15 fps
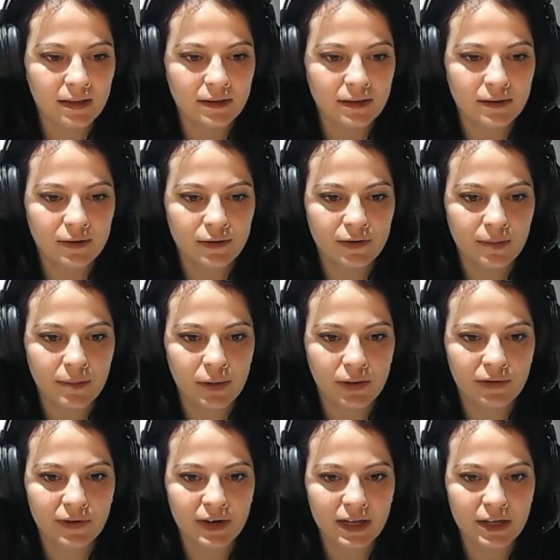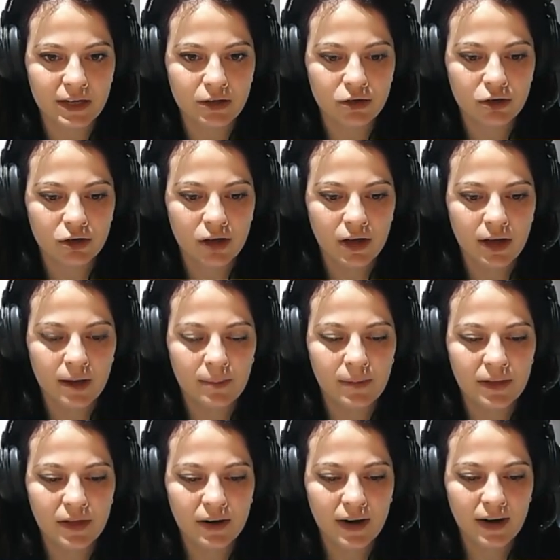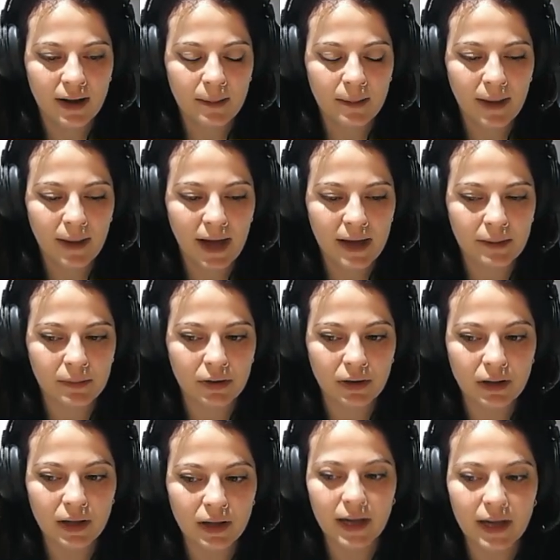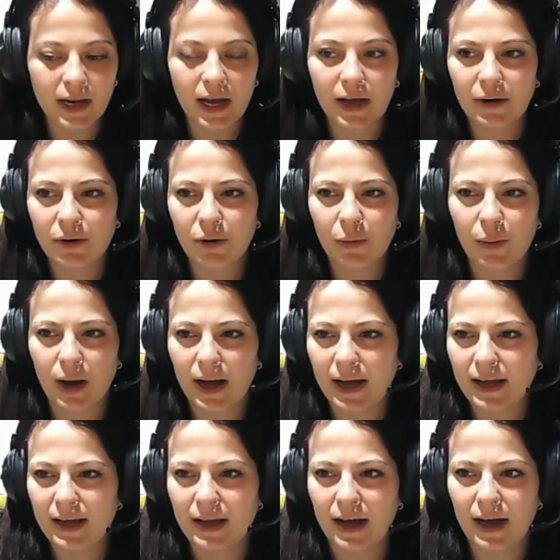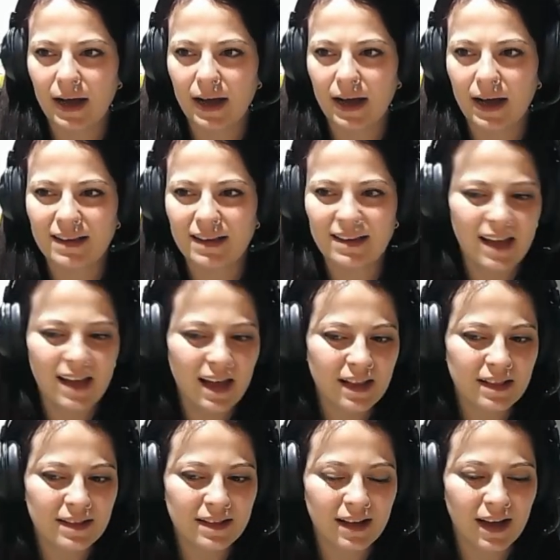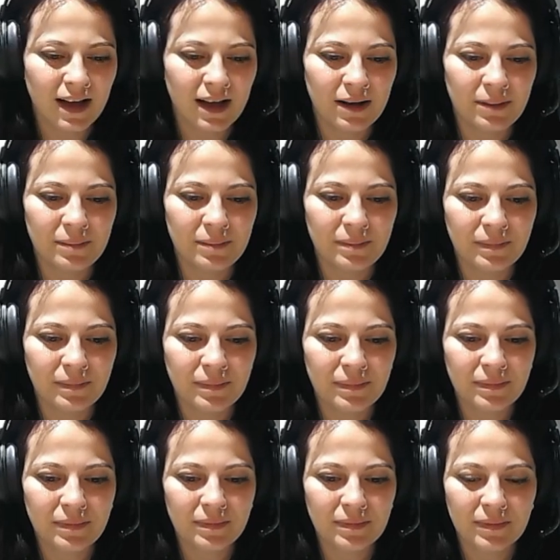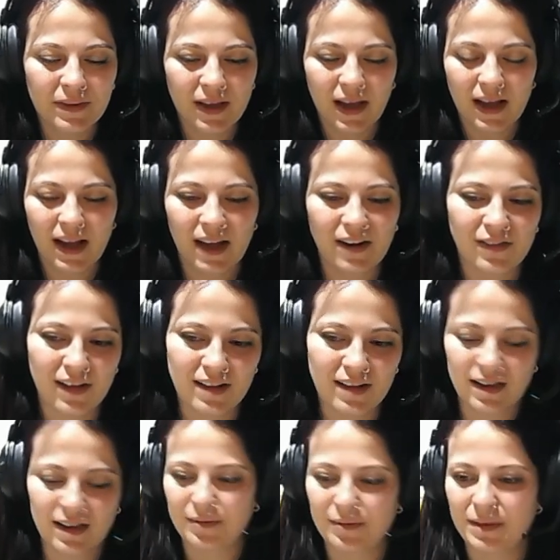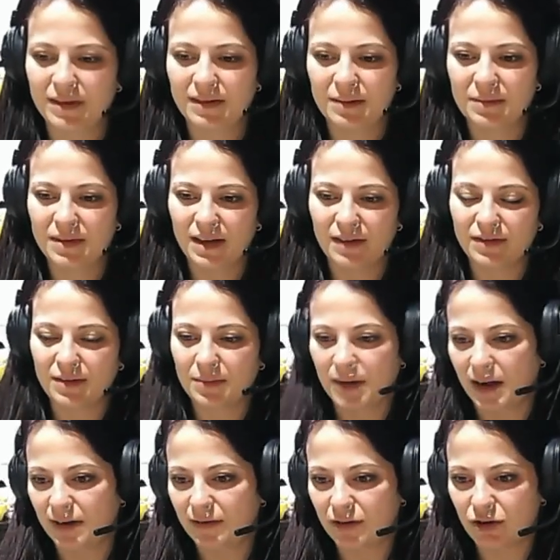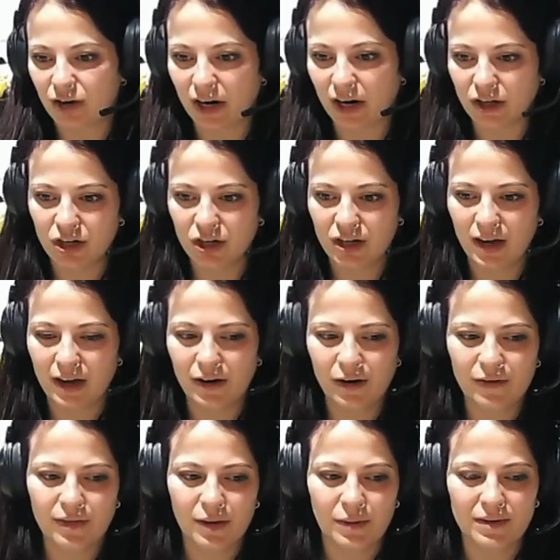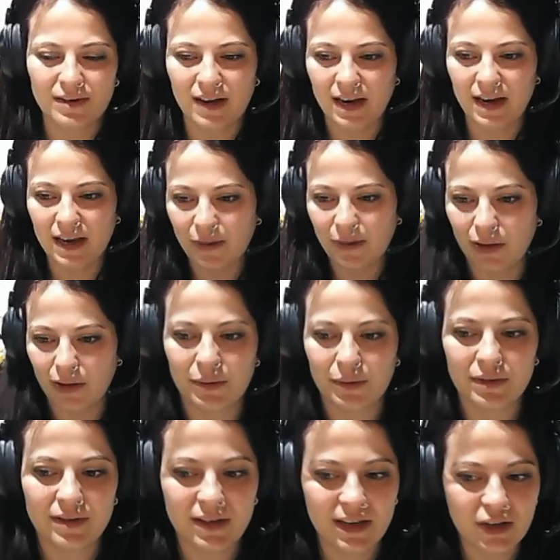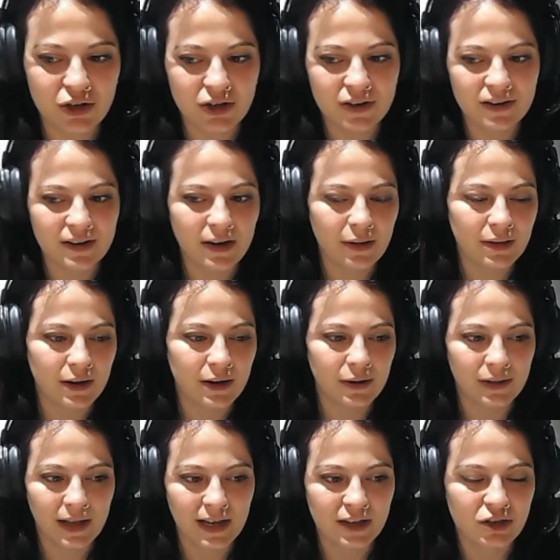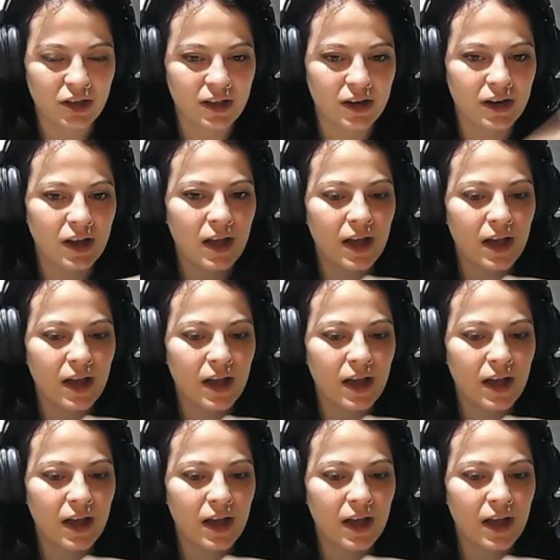the dude from the orphanage, but they're not compatible, and I don't know why I did that. I kind of like to have my Sims have some kind of attraction. I don't know if they were dating while they were teenagers and now they don't like each other.